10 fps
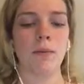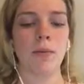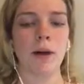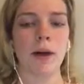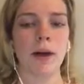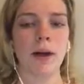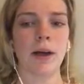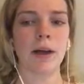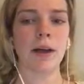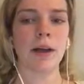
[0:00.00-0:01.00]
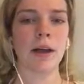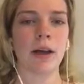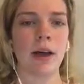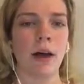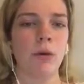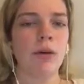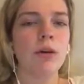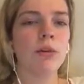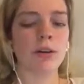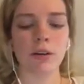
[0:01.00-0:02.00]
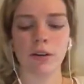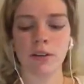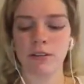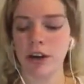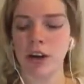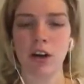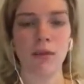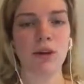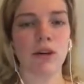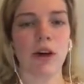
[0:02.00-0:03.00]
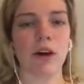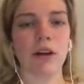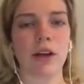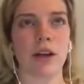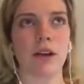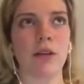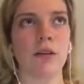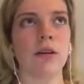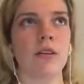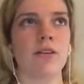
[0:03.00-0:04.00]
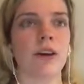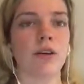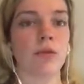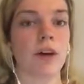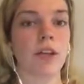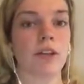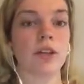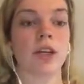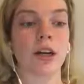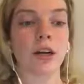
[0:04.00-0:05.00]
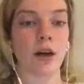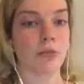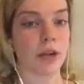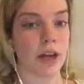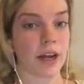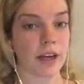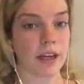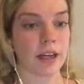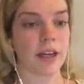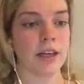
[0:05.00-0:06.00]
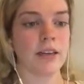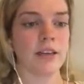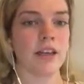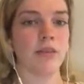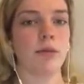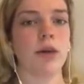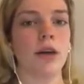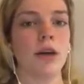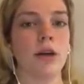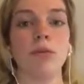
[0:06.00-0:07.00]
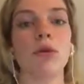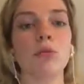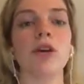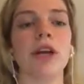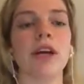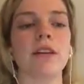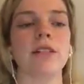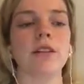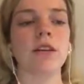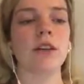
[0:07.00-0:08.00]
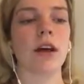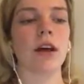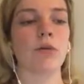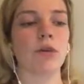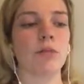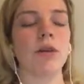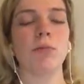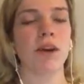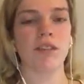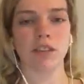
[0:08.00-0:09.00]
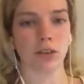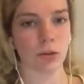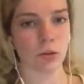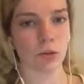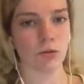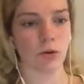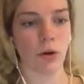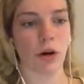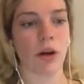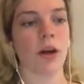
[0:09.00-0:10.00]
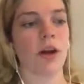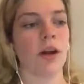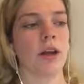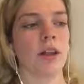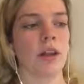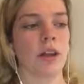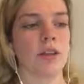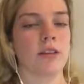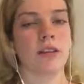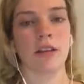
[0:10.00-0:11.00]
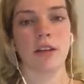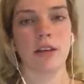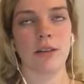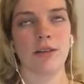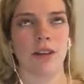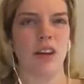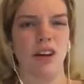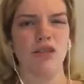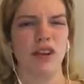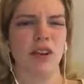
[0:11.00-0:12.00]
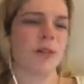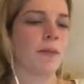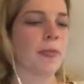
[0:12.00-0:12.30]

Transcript: but we were able to find common ground and find a way so she could comprehend it to give me an appropriate answer that would be beneficial for this interview.